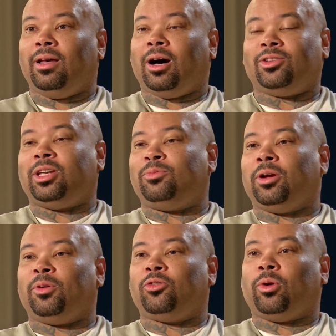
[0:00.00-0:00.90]
On
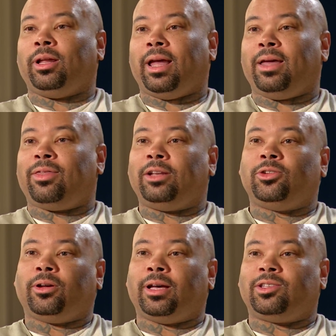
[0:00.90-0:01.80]
September 28th, I
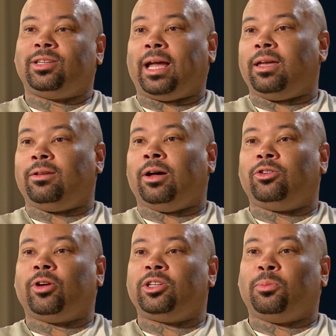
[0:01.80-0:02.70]
took a second
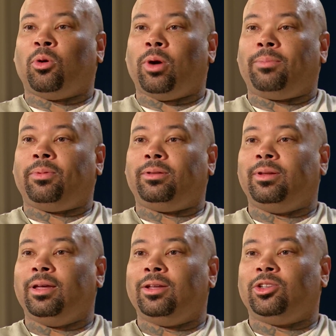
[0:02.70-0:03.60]
untraceable weapon
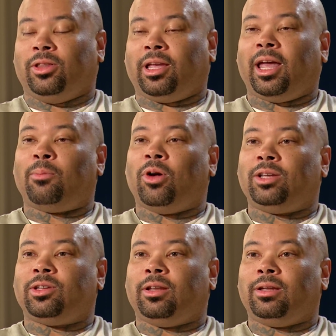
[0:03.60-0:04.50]
to the Cam
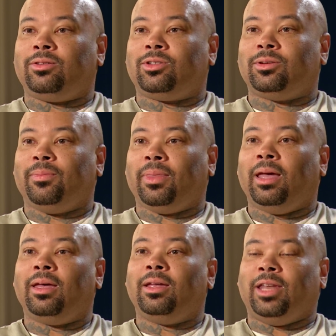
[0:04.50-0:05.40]
residence.
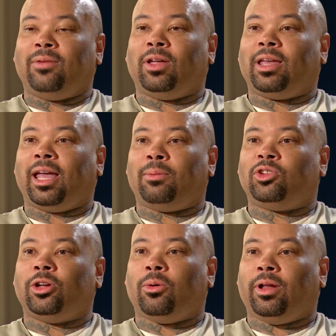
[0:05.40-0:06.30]
David Cam
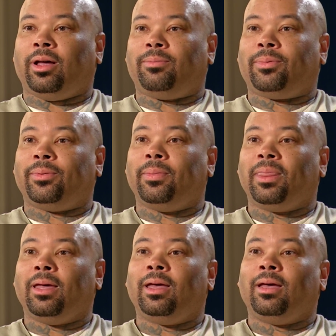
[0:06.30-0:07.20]
showed up.
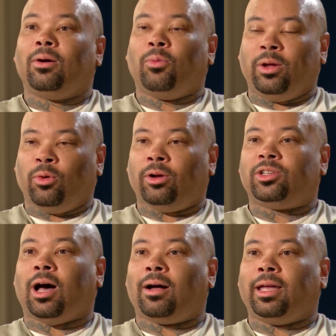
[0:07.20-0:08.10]
We were
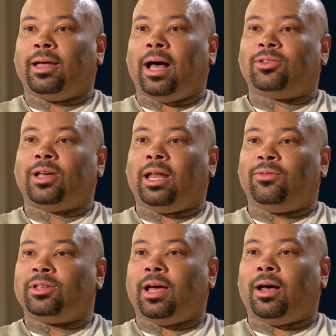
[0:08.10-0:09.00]
talking outside of
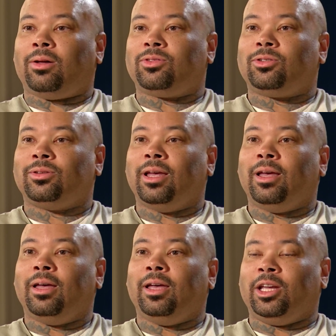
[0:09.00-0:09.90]
his house.
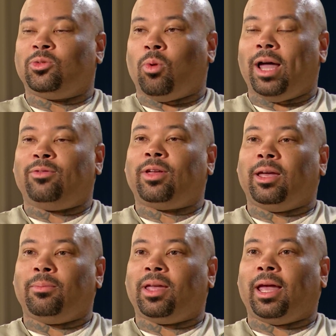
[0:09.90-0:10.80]
His wife,
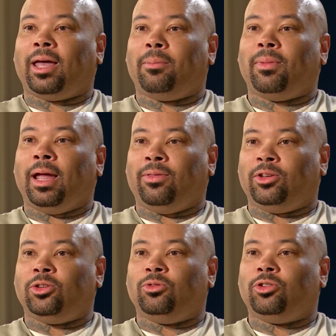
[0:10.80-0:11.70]
Kim Cam, and the
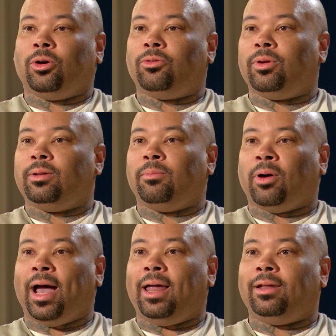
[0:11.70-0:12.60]
2 children,
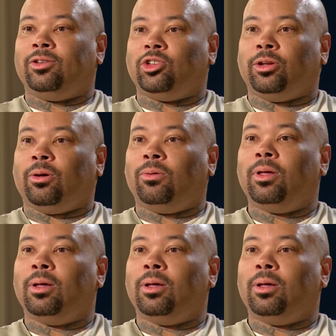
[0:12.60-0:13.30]
Brad and Jill,